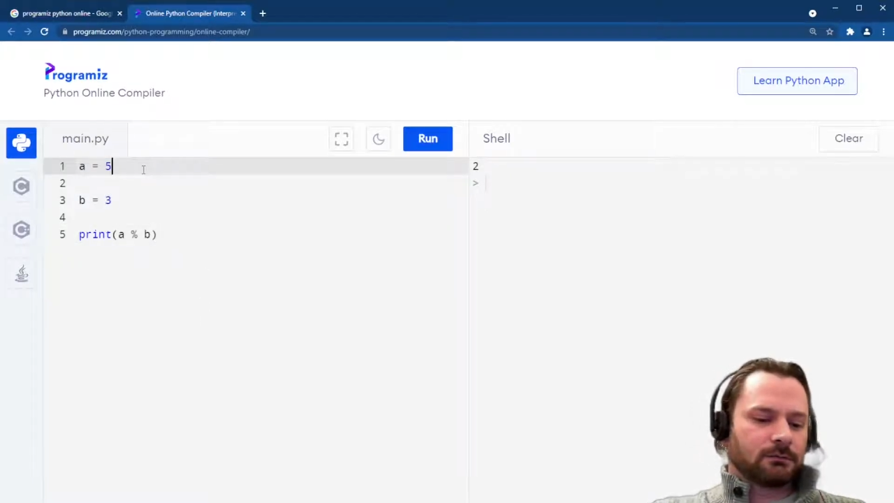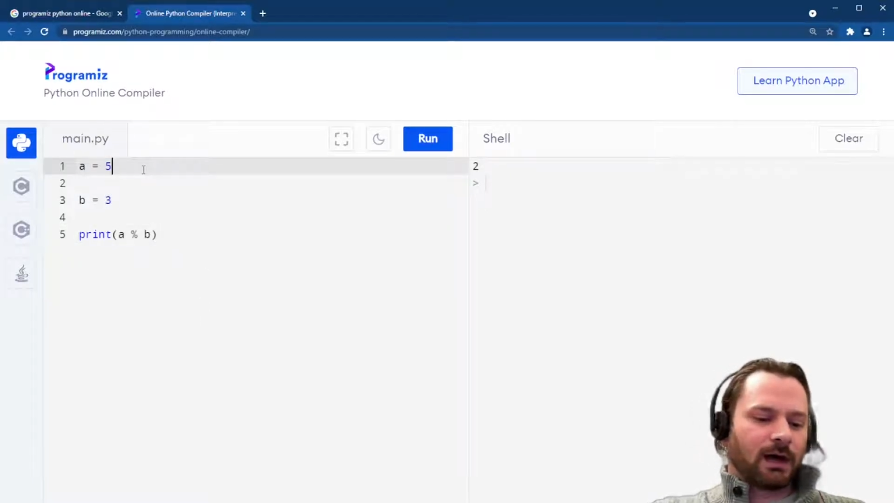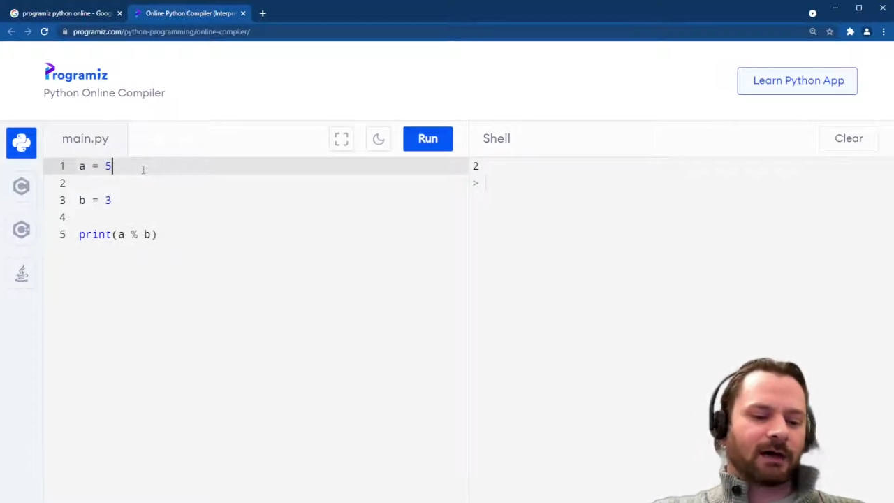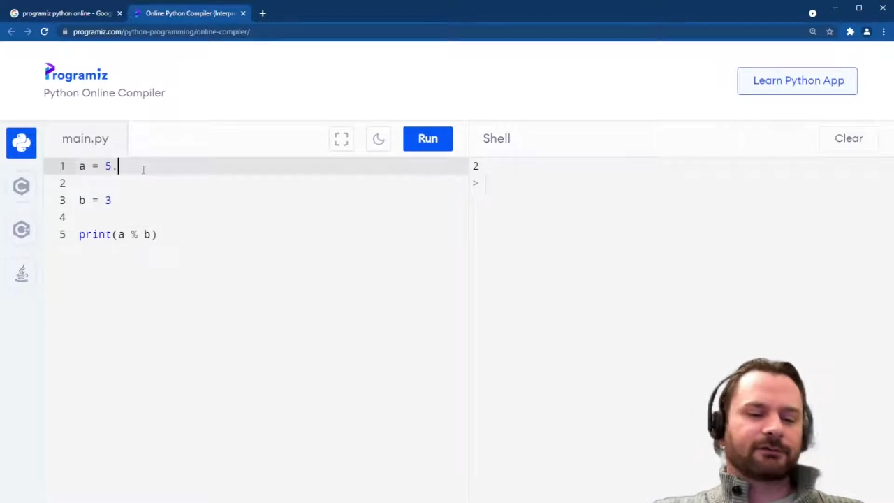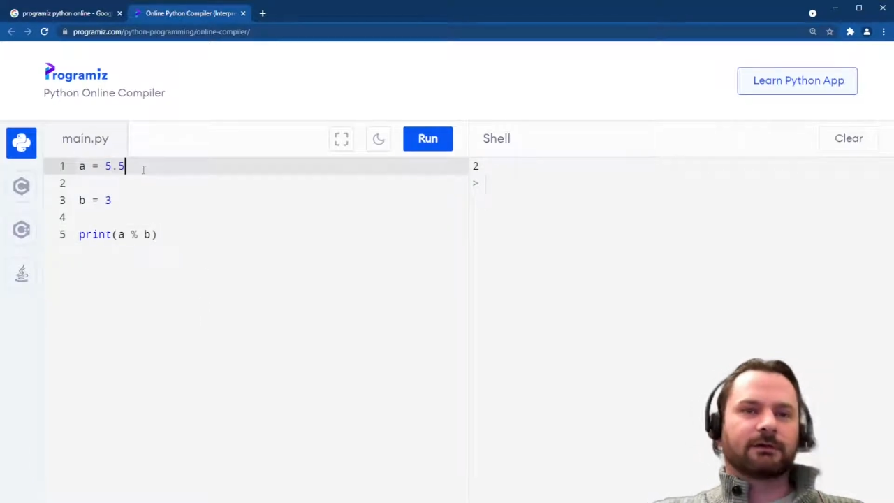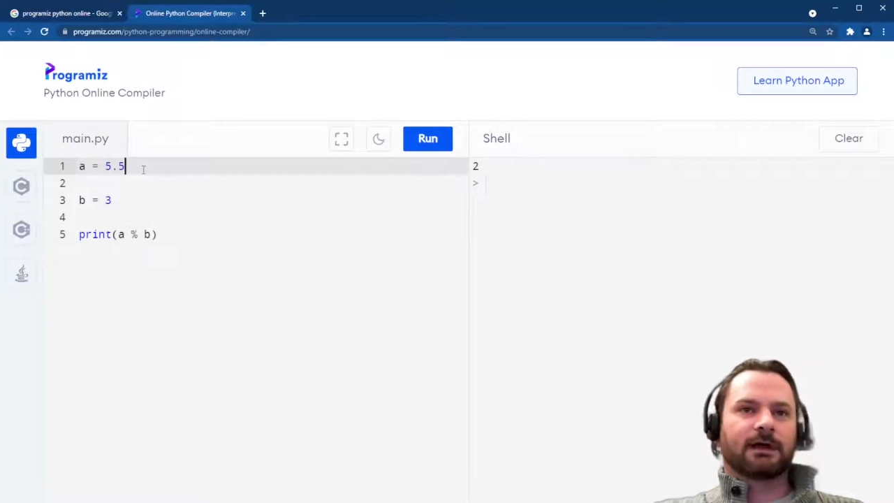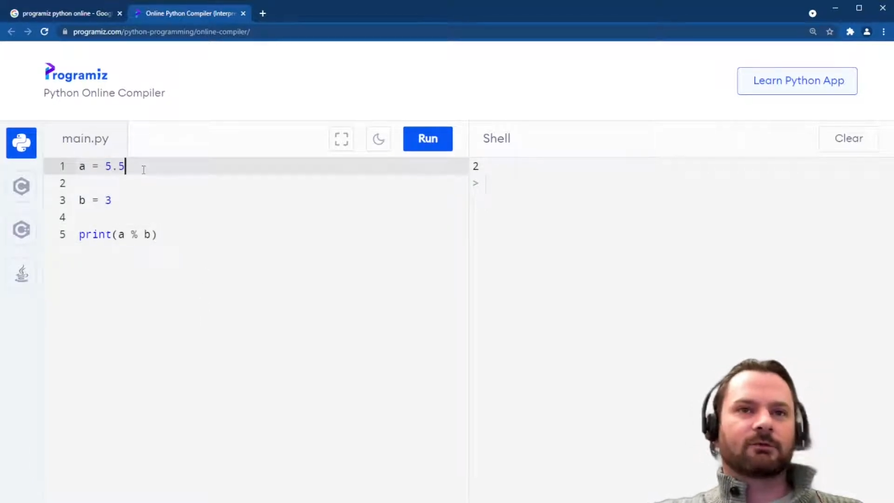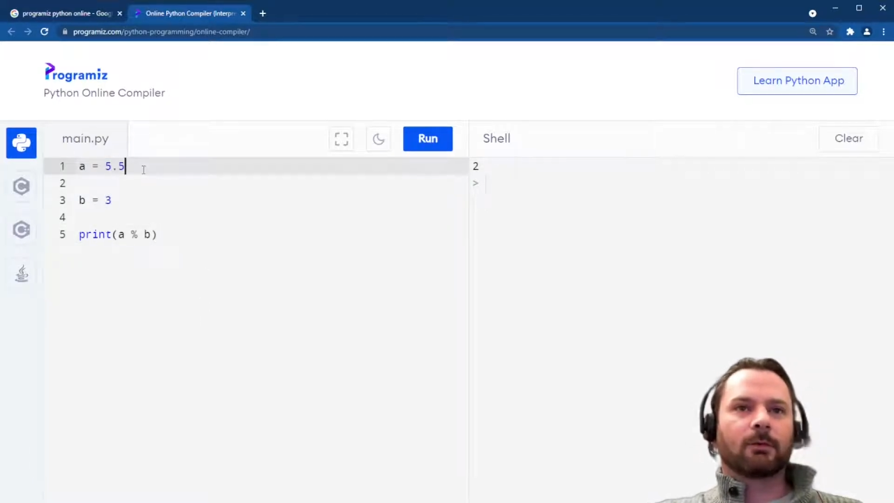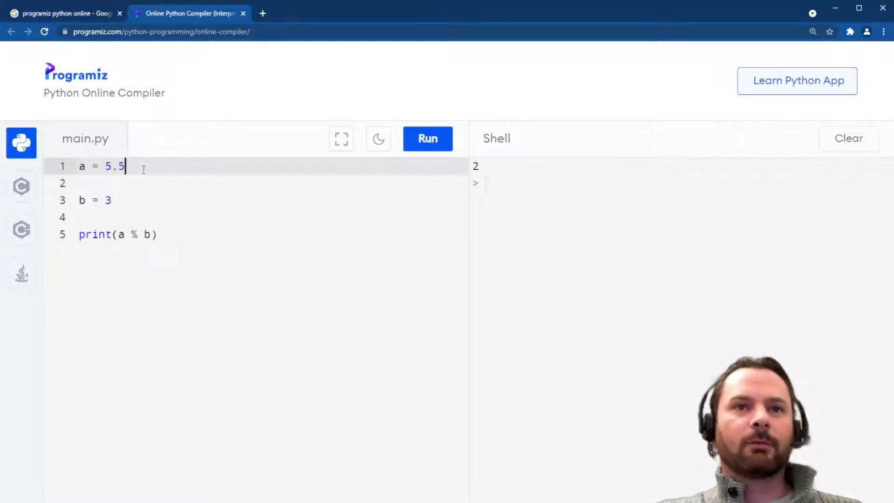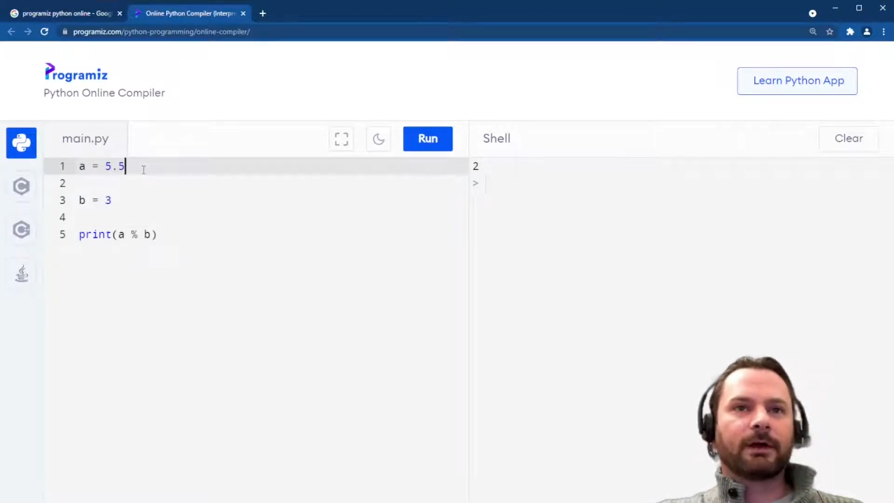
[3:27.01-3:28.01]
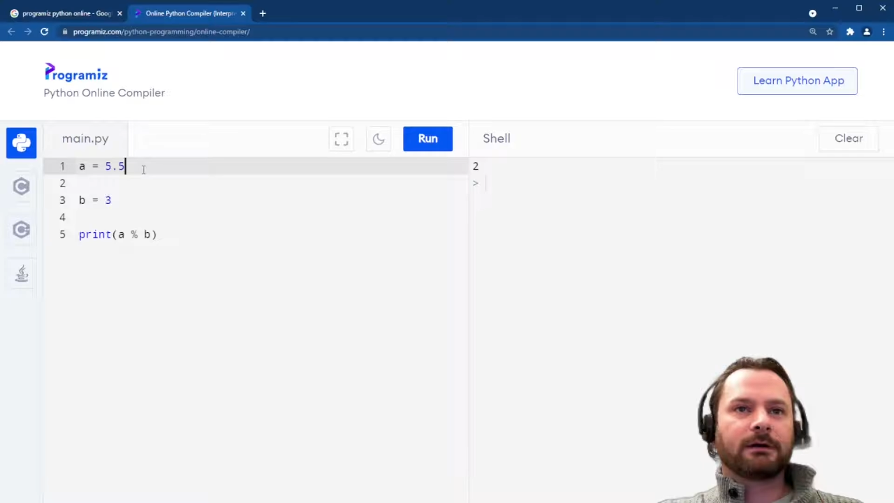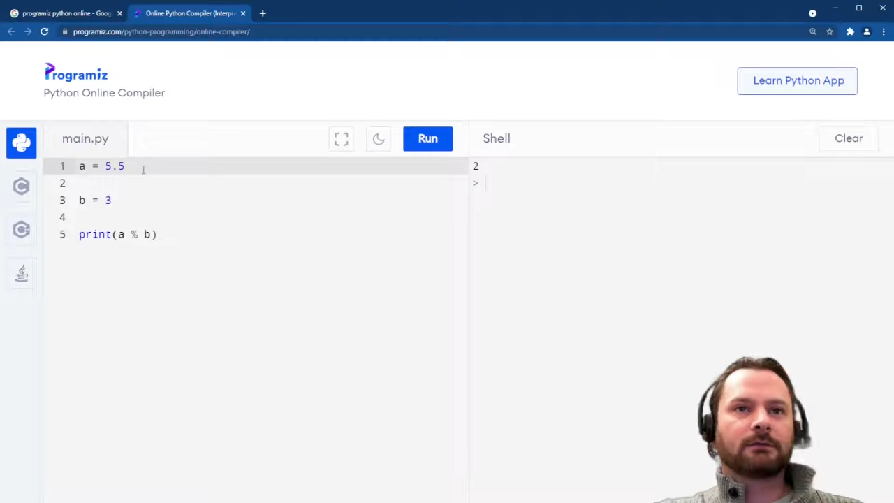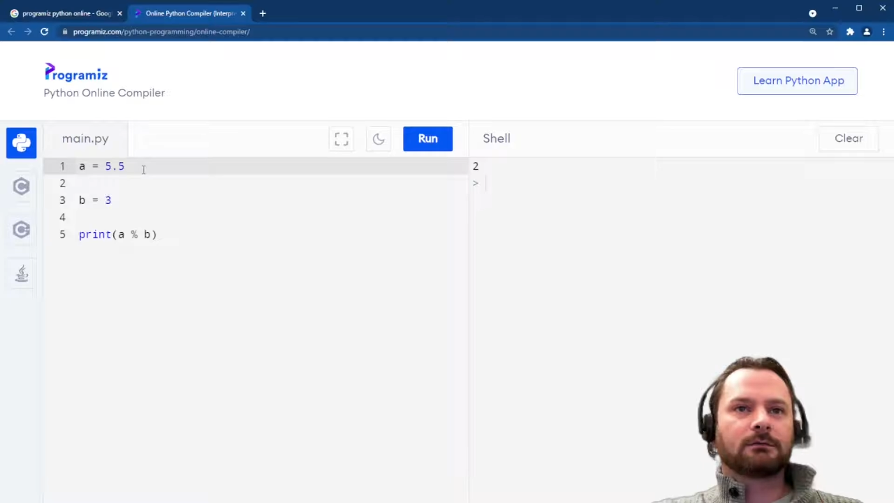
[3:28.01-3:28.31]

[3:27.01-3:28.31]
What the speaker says: after the decimal point.